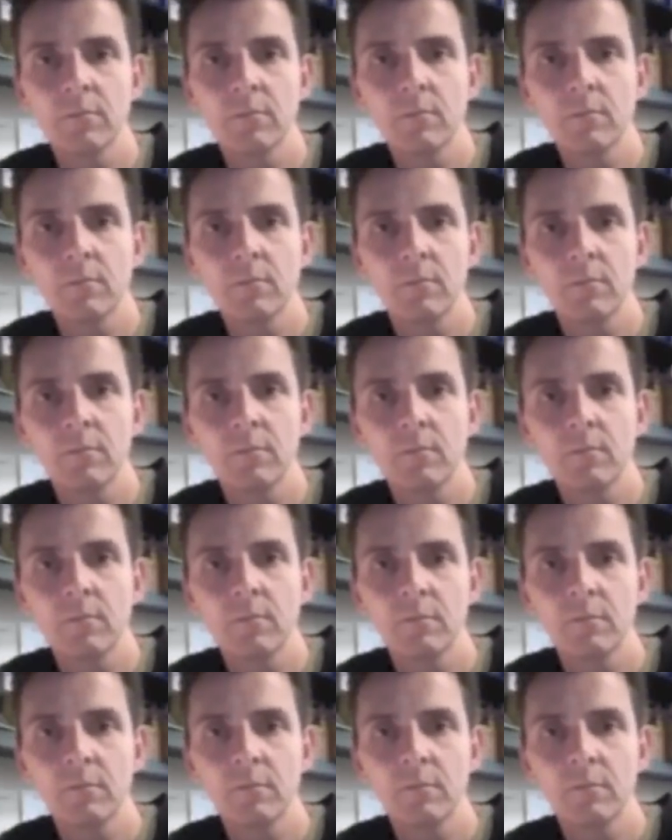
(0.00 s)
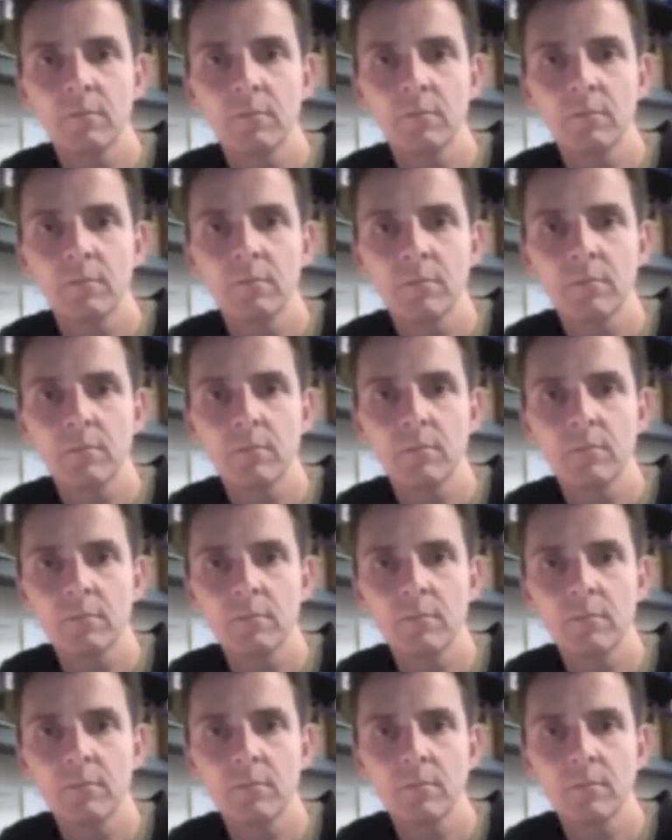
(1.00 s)

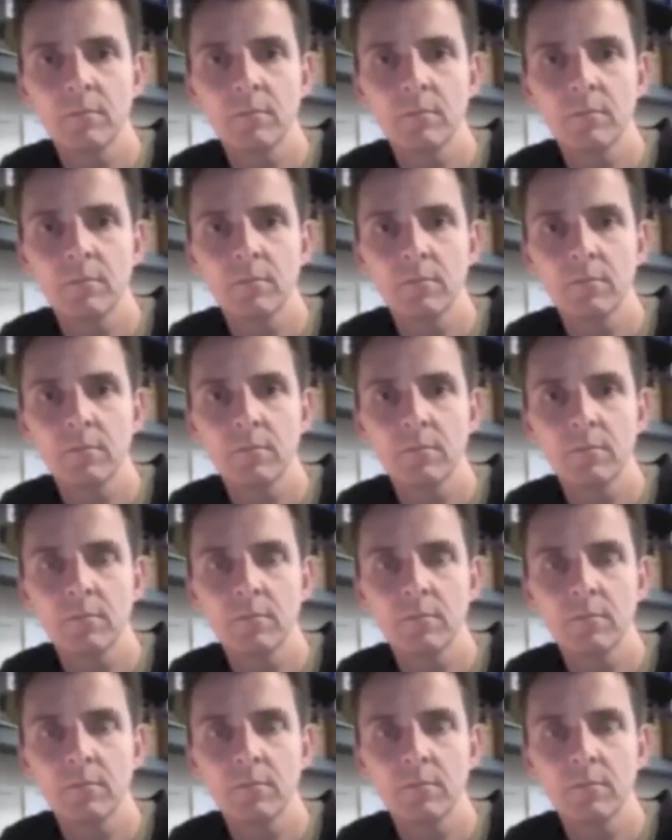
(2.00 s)
This person isn't speaking.